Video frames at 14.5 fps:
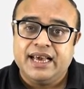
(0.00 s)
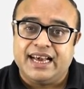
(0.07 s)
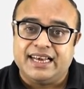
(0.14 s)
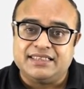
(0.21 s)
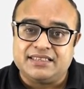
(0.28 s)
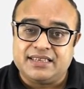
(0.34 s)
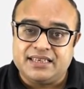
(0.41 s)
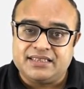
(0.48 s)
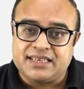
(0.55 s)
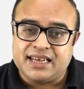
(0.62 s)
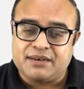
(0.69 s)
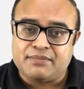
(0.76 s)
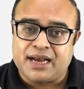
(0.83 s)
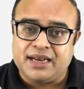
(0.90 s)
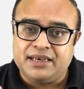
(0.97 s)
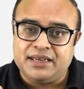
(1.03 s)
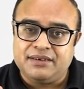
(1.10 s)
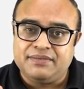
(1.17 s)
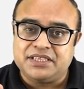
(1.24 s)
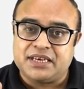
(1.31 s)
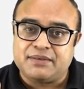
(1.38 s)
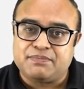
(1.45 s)
and 6 are minor
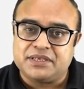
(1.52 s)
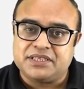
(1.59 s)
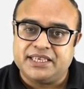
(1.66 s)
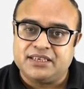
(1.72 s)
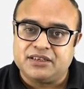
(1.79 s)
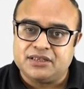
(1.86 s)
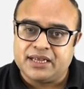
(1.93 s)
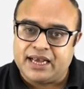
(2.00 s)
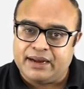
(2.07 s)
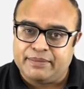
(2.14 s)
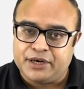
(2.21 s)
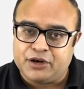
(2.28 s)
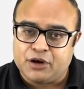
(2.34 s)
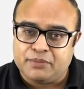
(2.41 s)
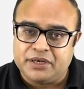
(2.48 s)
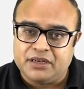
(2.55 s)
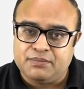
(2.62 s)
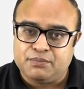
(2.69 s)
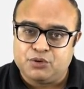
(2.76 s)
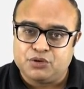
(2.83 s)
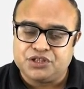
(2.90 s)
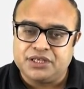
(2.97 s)
which are present on the abdominal
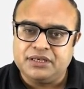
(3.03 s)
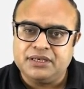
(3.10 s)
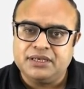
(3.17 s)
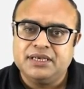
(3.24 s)
portion.